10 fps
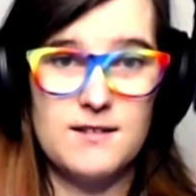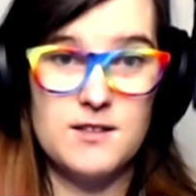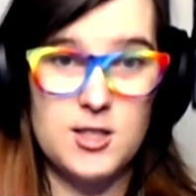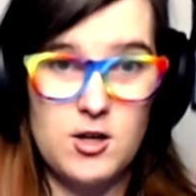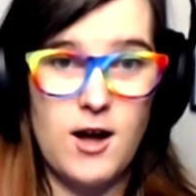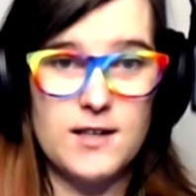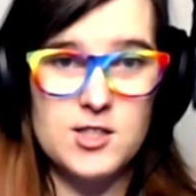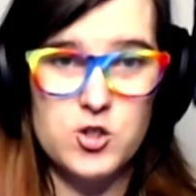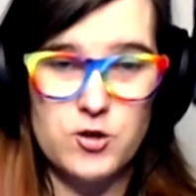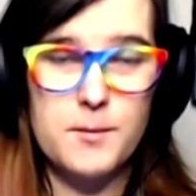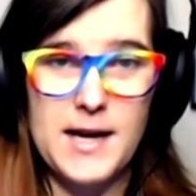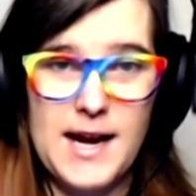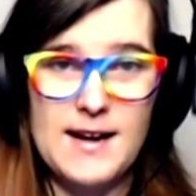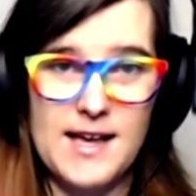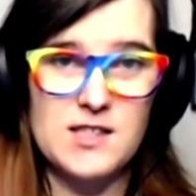to not
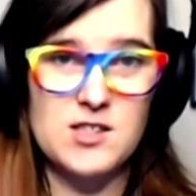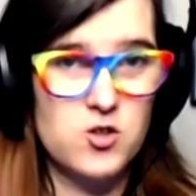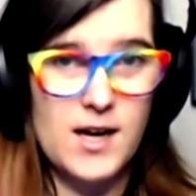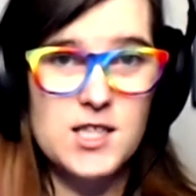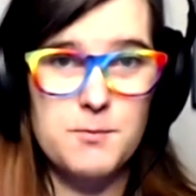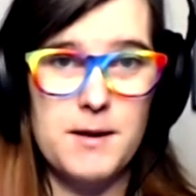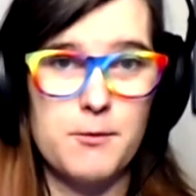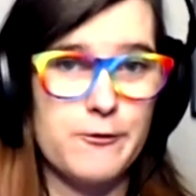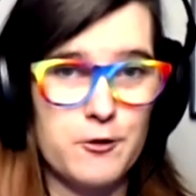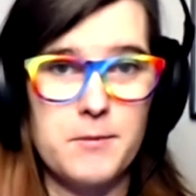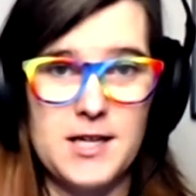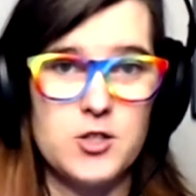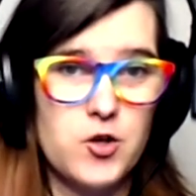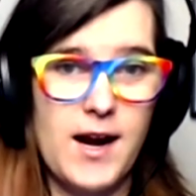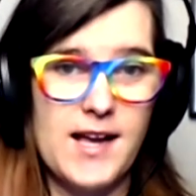discriminate against trans people for being
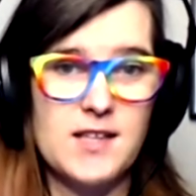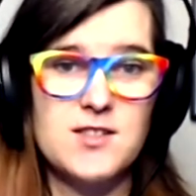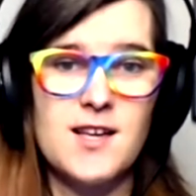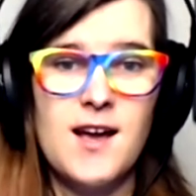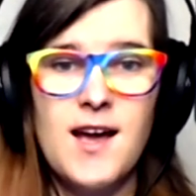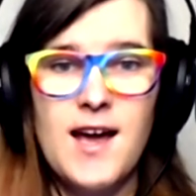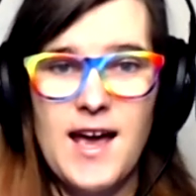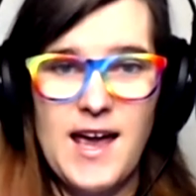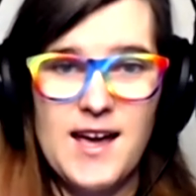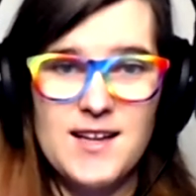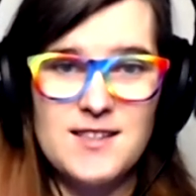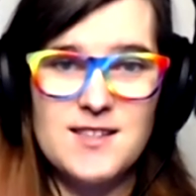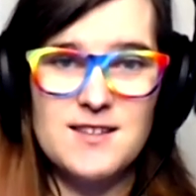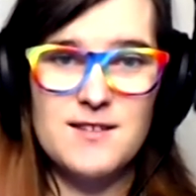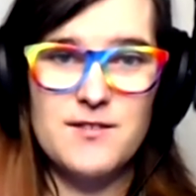trans. And
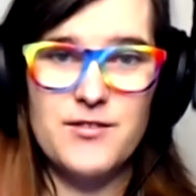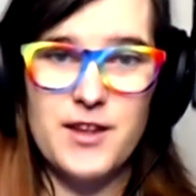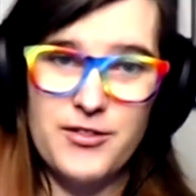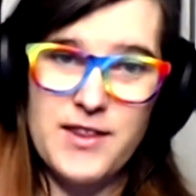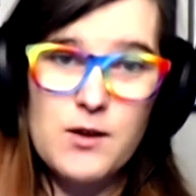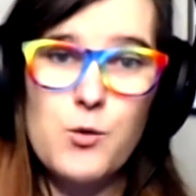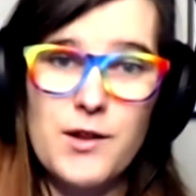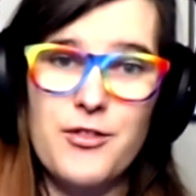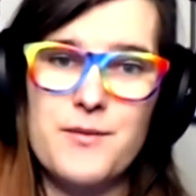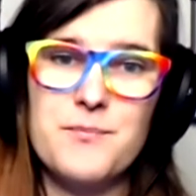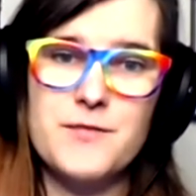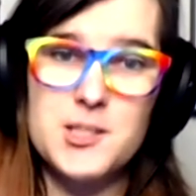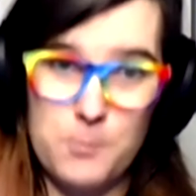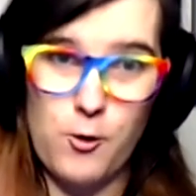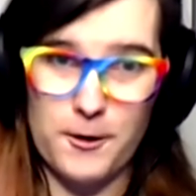the thing with
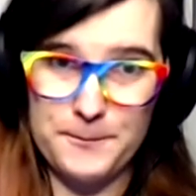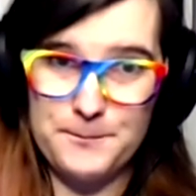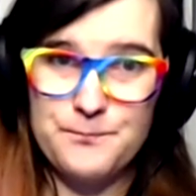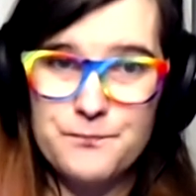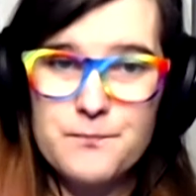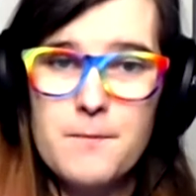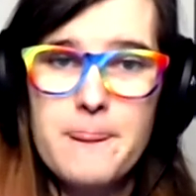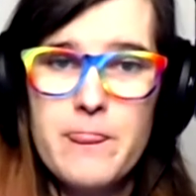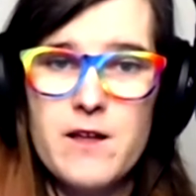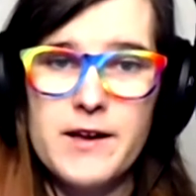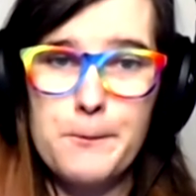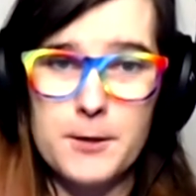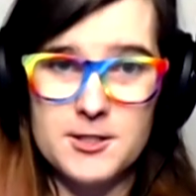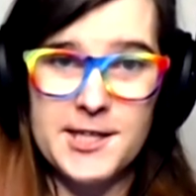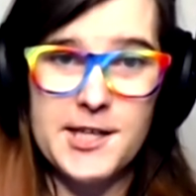sport in
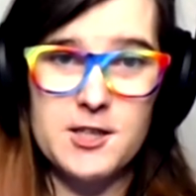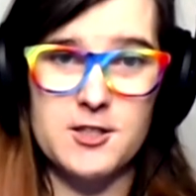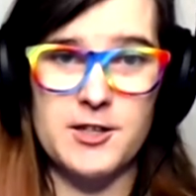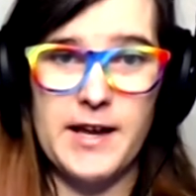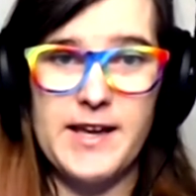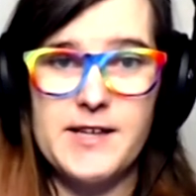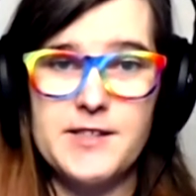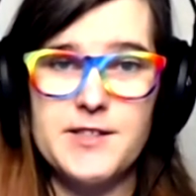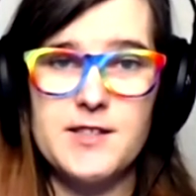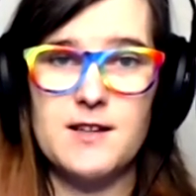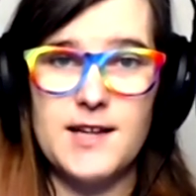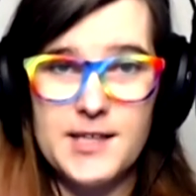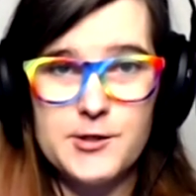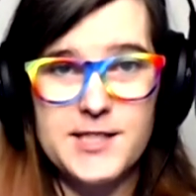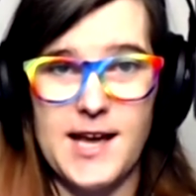particular is,
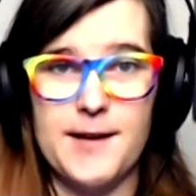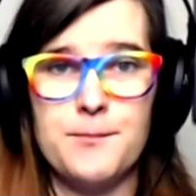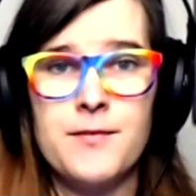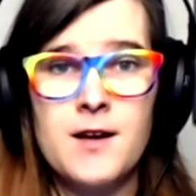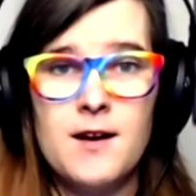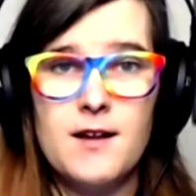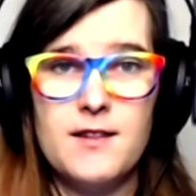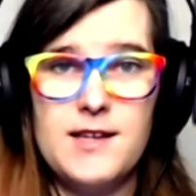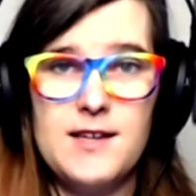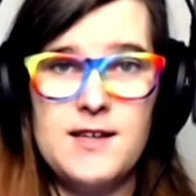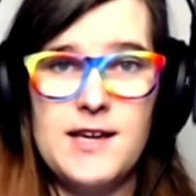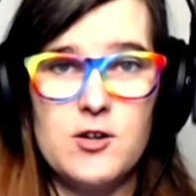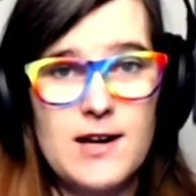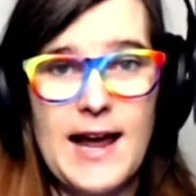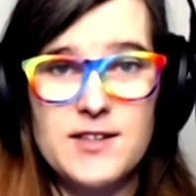like you said, the
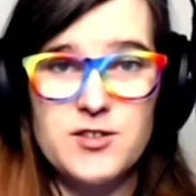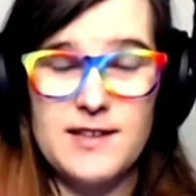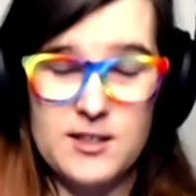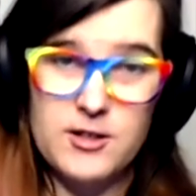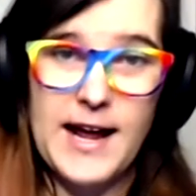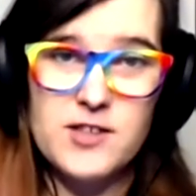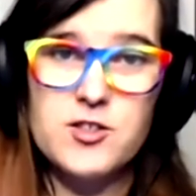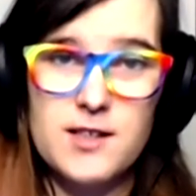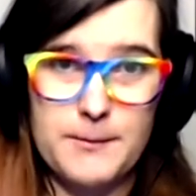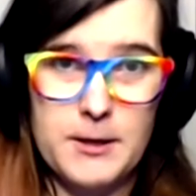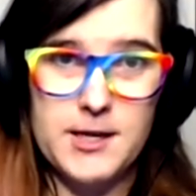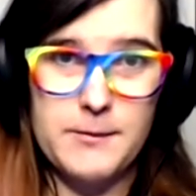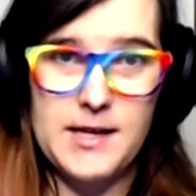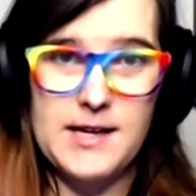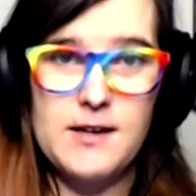International Olympic
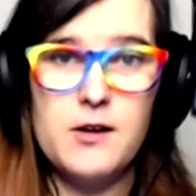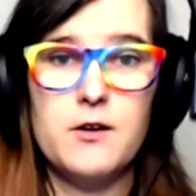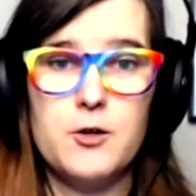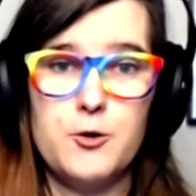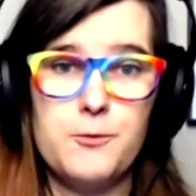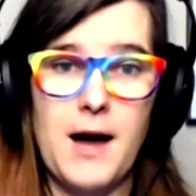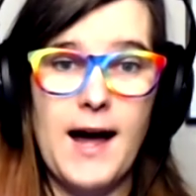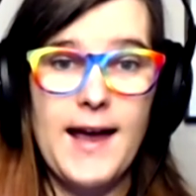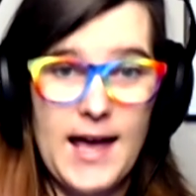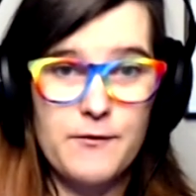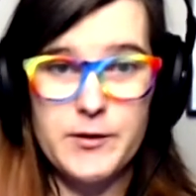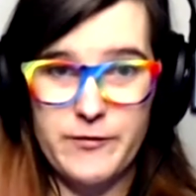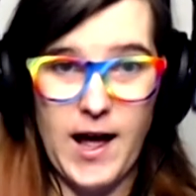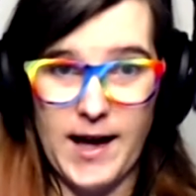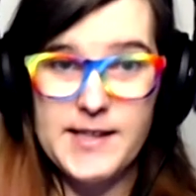Committee, whom I have
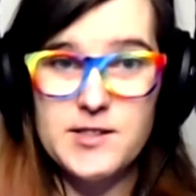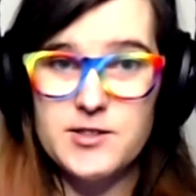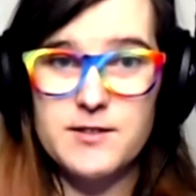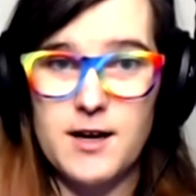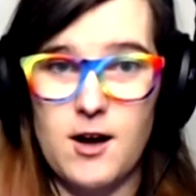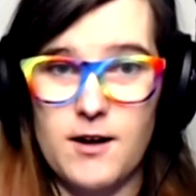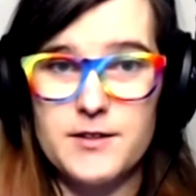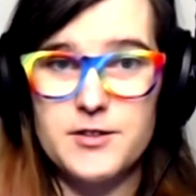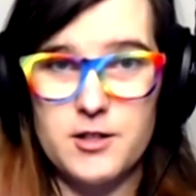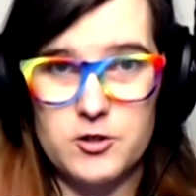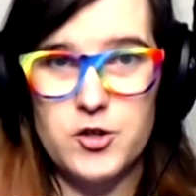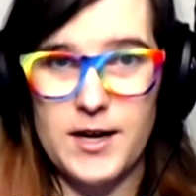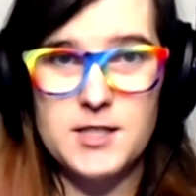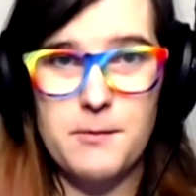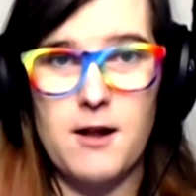advised on their
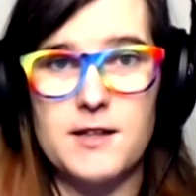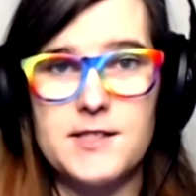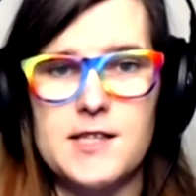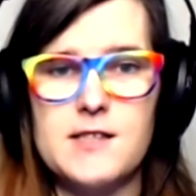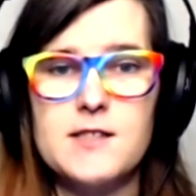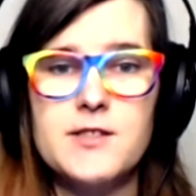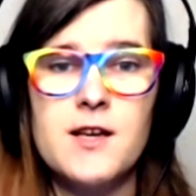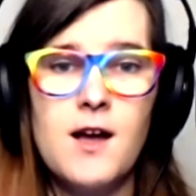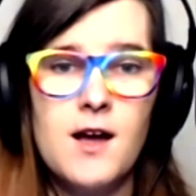trans policies,